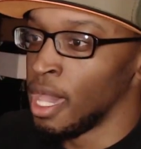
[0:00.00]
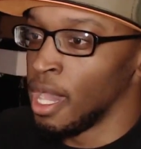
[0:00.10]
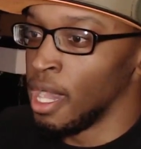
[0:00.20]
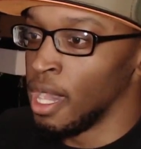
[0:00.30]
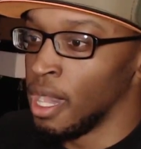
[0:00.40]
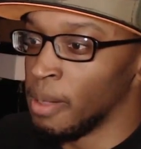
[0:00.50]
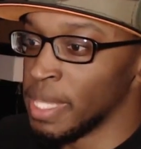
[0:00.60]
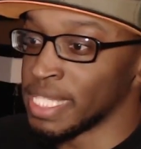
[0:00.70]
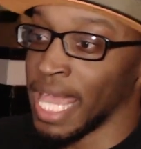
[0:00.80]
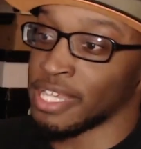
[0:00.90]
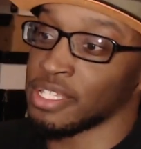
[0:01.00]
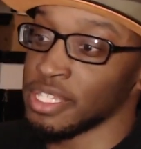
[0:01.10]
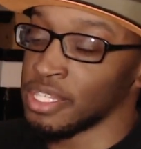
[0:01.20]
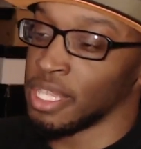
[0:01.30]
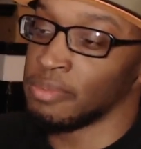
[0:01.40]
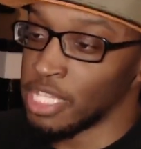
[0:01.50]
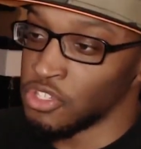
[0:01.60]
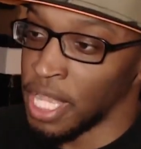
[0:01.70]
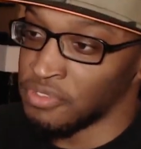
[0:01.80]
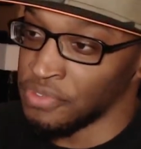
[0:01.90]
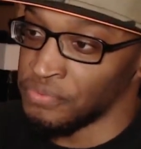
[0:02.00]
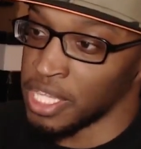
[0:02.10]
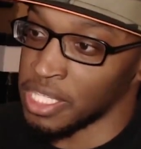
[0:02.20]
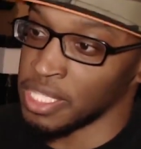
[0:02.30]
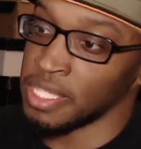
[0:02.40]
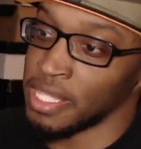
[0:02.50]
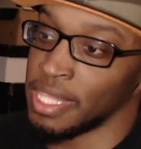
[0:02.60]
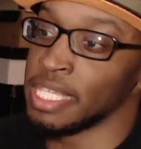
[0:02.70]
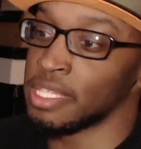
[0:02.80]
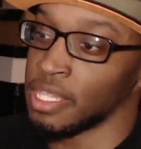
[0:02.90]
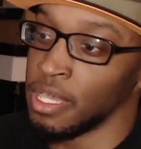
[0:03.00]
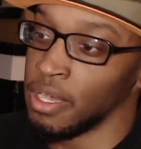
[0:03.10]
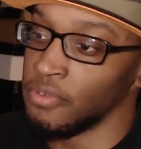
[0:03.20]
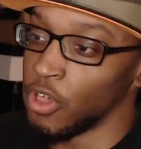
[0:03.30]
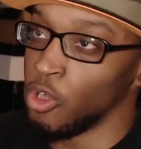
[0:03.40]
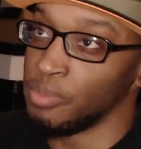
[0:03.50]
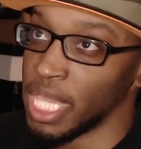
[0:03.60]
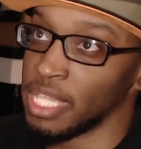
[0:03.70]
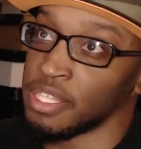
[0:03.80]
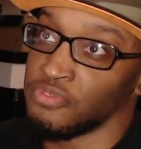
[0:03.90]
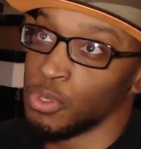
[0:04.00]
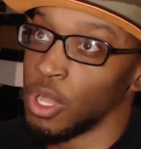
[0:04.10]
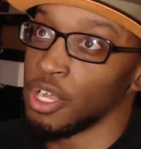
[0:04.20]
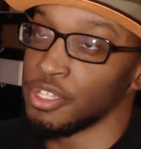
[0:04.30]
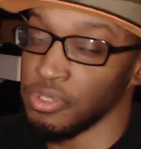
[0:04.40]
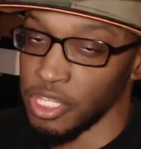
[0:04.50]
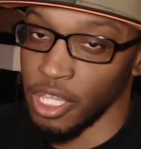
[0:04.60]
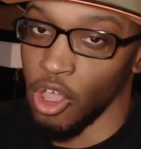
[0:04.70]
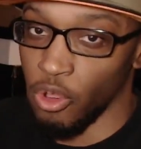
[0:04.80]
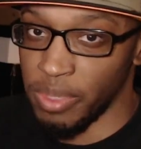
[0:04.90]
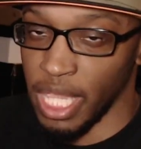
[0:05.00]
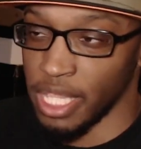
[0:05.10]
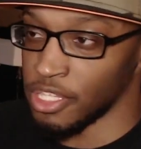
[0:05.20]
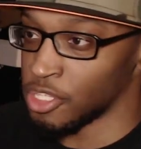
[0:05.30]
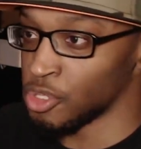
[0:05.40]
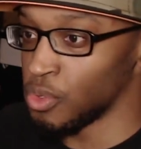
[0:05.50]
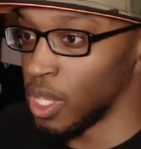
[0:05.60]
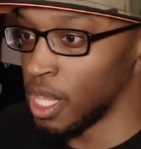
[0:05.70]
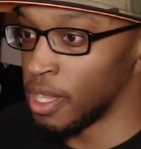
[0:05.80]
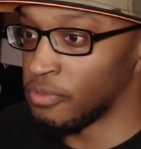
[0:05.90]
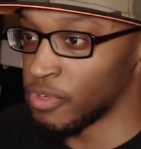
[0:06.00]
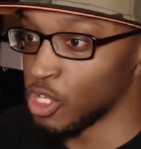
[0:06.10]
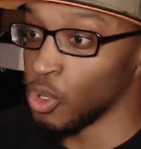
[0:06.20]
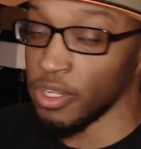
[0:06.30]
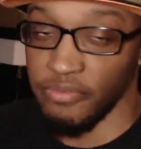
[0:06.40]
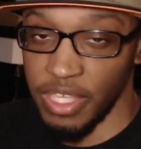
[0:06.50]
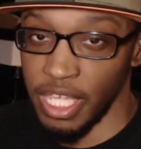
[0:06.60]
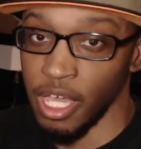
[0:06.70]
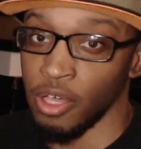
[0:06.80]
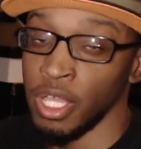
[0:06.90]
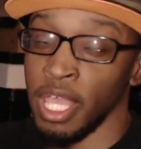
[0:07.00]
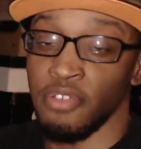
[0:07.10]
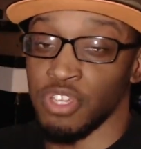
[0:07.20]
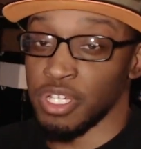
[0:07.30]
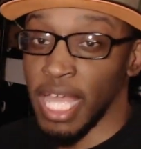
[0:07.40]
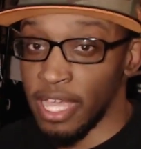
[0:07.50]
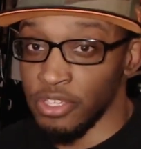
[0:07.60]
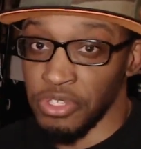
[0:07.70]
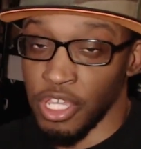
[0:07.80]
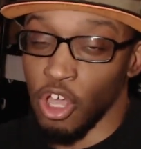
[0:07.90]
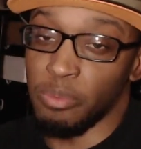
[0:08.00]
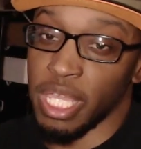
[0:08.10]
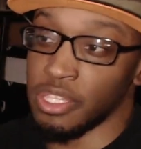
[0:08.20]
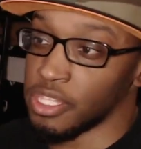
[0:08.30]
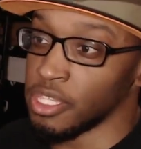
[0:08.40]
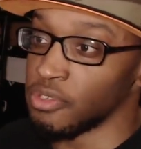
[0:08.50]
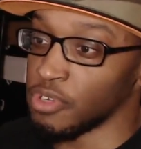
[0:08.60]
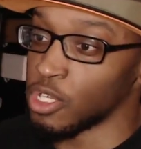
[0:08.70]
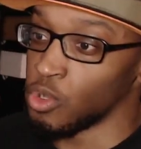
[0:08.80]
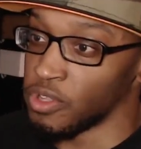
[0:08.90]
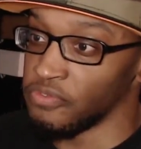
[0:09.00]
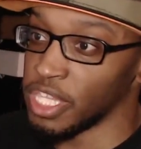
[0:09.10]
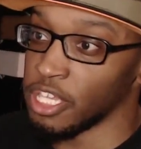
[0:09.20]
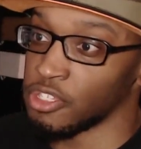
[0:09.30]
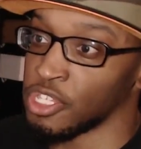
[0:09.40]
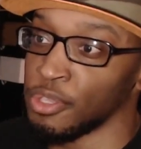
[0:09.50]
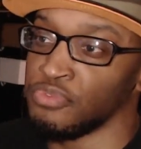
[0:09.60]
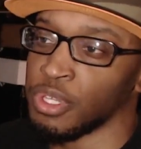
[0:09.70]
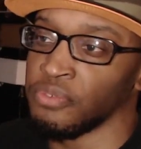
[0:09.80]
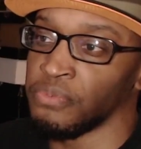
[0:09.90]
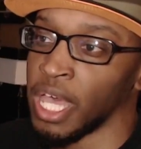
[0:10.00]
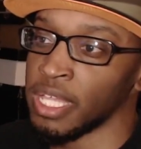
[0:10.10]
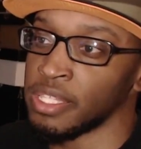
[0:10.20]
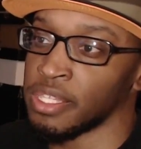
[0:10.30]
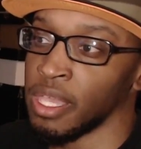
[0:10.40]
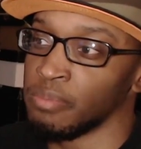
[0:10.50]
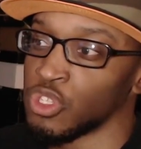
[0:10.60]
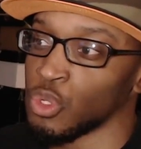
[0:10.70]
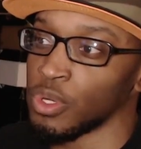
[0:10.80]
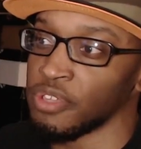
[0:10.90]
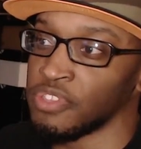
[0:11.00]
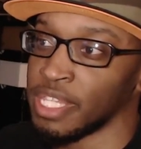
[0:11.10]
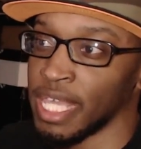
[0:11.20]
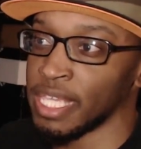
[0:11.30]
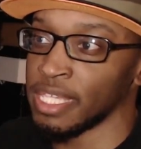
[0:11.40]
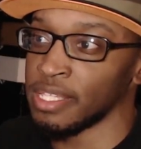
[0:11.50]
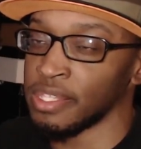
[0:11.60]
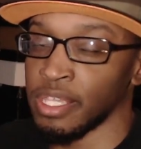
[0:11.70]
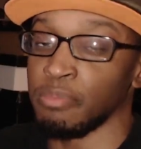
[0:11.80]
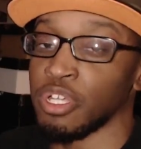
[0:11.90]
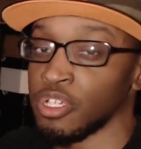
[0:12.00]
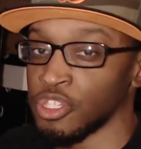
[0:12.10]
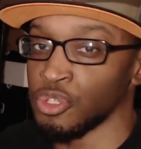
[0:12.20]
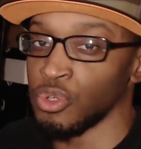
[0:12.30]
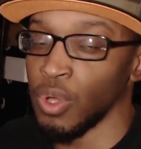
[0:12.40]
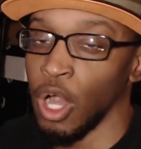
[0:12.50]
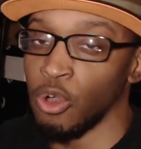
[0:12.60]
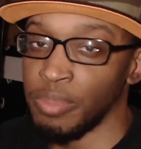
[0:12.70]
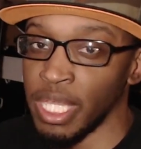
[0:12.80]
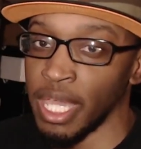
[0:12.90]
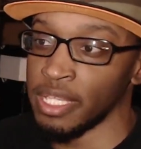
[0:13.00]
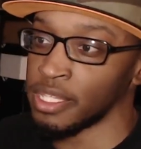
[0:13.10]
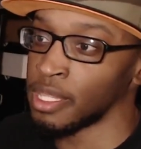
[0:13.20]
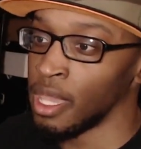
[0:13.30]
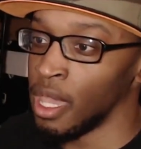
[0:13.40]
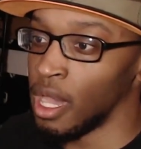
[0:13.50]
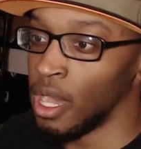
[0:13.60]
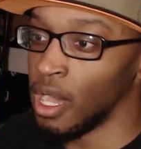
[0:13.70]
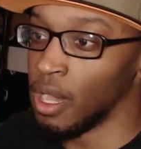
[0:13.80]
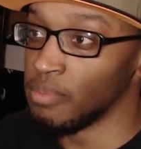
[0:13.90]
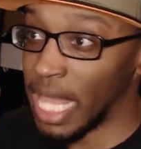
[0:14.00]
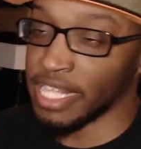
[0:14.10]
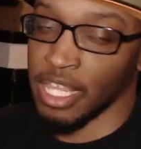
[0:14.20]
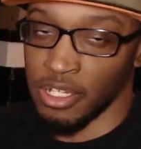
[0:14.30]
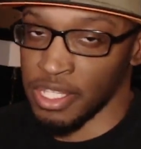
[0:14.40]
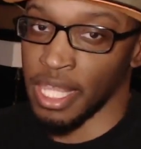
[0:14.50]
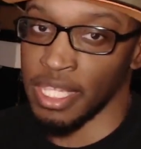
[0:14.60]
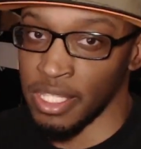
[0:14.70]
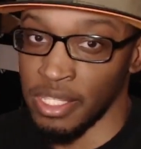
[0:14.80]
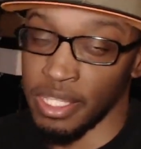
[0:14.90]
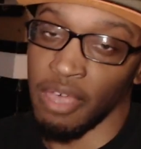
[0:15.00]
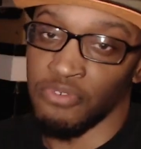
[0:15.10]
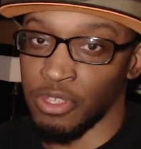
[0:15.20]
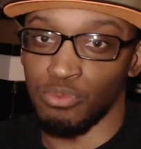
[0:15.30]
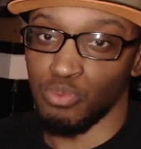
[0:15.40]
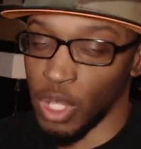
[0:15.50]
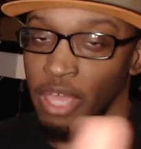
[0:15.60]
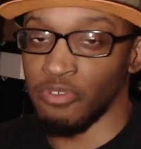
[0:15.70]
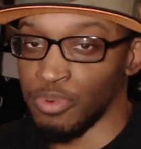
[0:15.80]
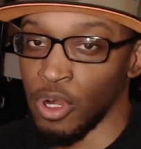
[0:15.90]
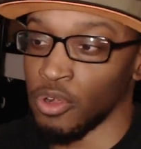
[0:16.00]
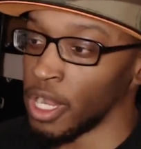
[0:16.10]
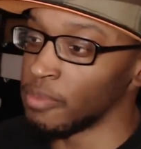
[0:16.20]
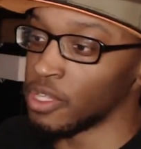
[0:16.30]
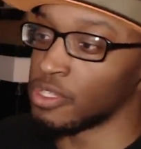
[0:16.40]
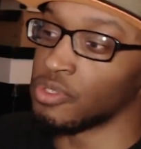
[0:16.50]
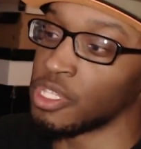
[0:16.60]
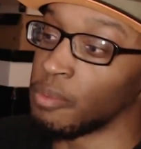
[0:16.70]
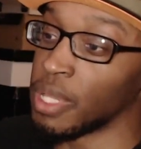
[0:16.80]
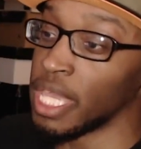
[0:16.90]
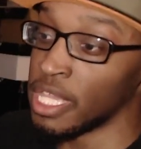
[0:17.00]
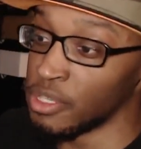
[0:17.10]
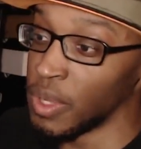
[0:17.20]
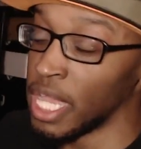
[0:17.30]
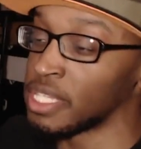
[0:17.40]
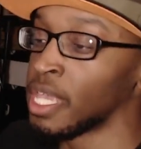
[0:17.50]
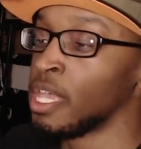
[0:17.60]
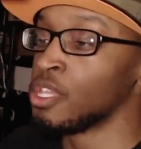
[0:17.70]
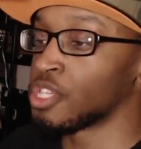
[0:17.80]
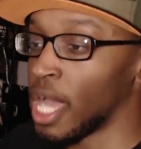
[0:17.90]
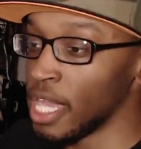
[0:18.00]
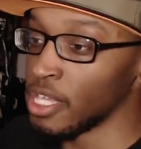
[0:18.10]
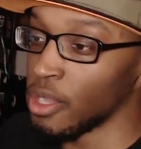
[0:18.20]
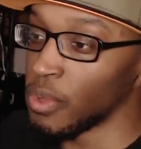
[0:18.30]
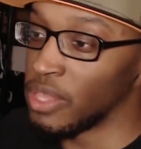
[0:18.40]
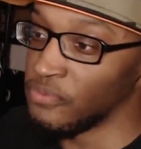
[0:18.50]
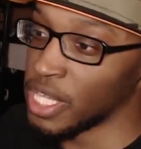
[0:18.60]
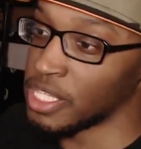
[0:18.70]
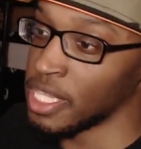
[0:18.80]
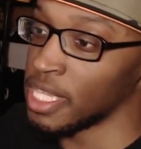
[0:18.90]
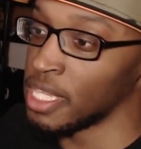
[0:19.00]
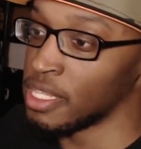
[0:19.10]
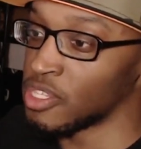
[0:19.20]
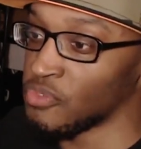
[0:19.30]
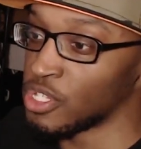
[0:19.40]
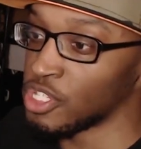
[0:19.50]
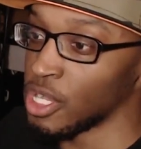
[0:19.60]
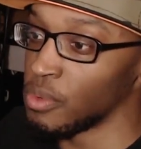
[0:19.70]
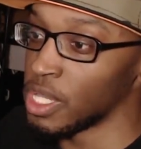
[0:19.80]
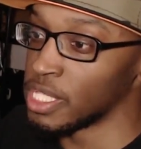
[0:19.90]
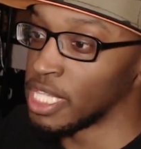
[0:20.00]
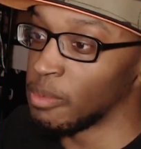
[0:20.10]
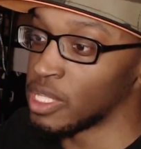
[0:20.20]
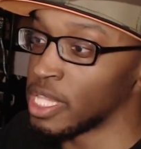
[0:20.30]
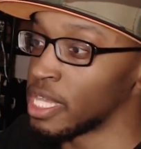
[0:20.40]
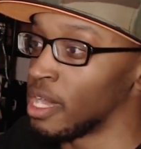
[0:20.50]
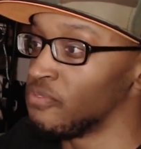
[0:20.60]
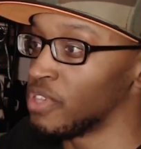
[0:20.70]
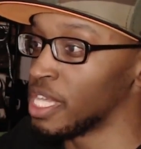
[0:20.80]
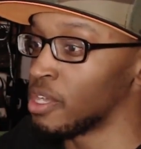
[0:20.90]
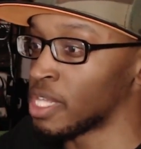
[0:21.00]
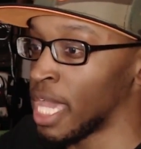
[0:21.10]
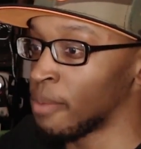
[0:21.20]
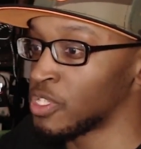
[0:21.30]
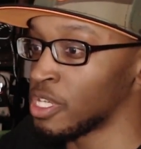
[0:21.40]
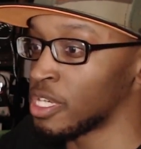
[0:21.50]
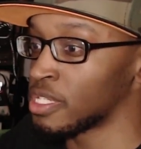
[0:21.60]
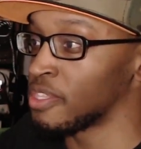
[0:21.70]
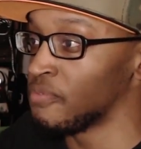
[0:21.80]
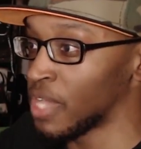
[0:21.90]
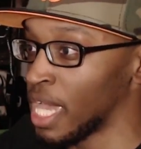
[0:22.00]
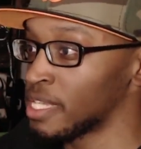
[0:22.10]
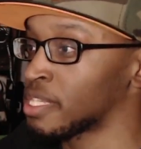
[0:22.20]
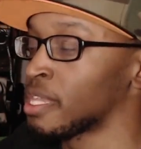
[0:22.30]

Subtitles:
it's actually something that you have to fix in the settings of OBS if you are using OBS to record a video. If you're not using OBS to record a video, see if you can find some sort of settings similar to OBS. Like their settings and stuff in whatever program you're using. But anyways, so how you're gonna want to fix it is, first you're gonna want to double click on video capture device.